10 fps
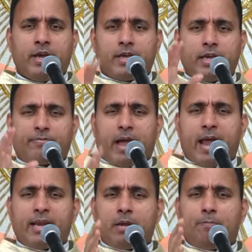if
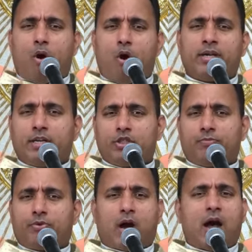any bondage,
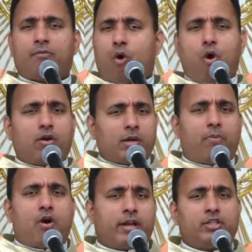if you have, all the
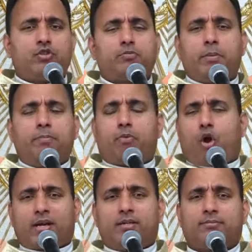bondages be
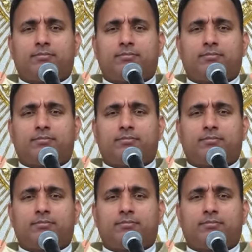broken.